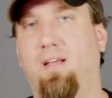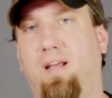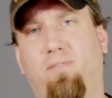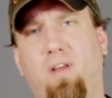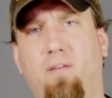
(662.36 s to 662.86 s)

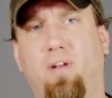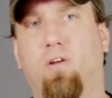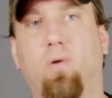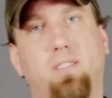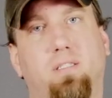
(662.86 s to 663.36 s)
And if you have any
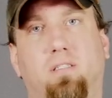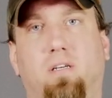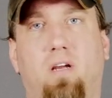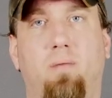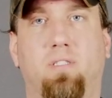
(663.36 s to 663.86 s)
questions or
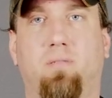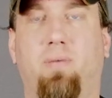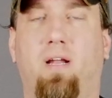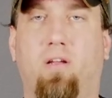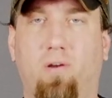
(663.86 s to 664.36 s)
comments
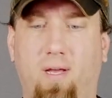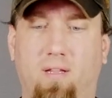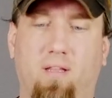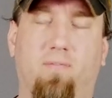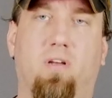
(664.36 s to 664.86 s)
about it, go ahead
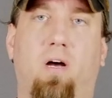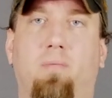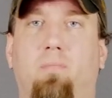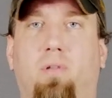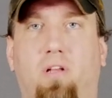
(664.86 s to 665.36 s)
and leave a
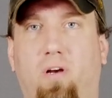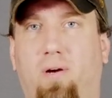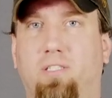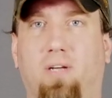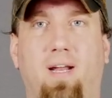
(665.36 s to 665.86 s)
comment below.
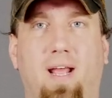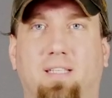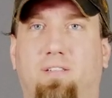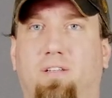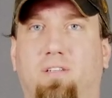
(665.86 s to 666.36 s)
I try to
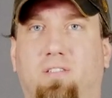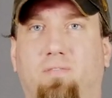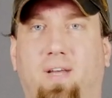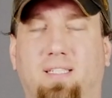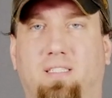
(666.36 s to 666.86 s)
answer those as
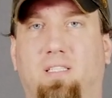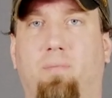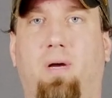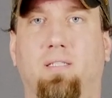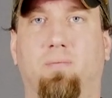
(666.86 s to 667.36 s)
fast as I
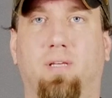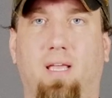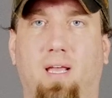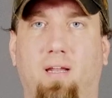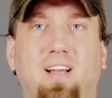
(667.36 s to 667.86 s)
possibly
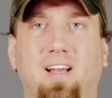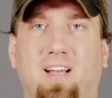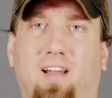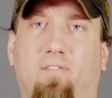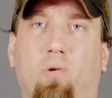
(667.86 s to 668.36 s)
can.
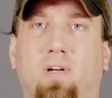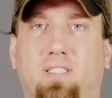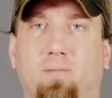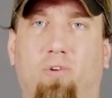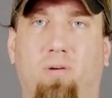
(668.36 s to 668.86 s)
And if you want to
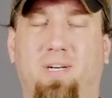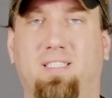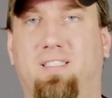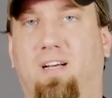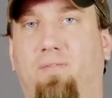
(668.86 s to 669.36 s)
see more of my
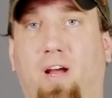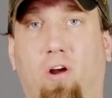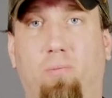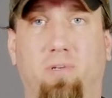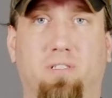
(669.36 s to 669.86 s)
stuff, I
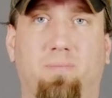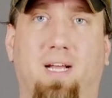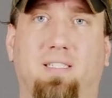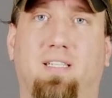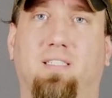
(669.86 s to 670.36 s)
hope you'll
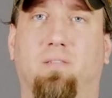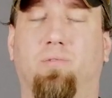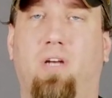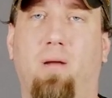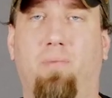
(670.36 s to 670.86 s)
smash that
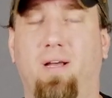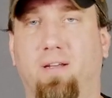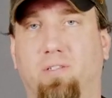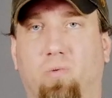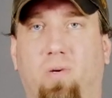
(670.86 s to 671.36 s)
subscribe button
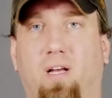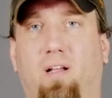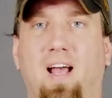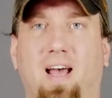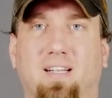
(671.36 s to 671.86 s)
as
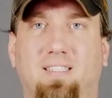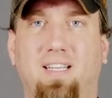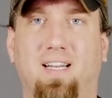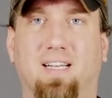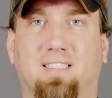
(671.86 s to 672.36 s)
well. And I'll
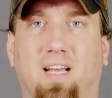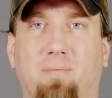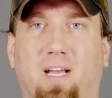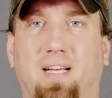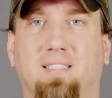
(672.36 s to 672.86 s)
see you next
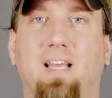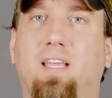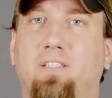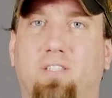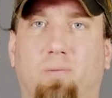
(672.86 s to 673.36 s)
time, guys.
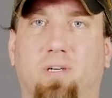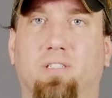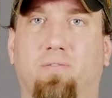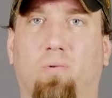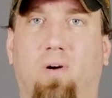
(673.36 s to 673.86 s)
Thank you so
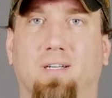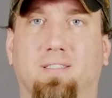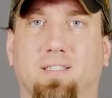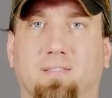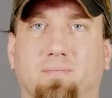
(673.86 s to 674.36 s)
much for watching.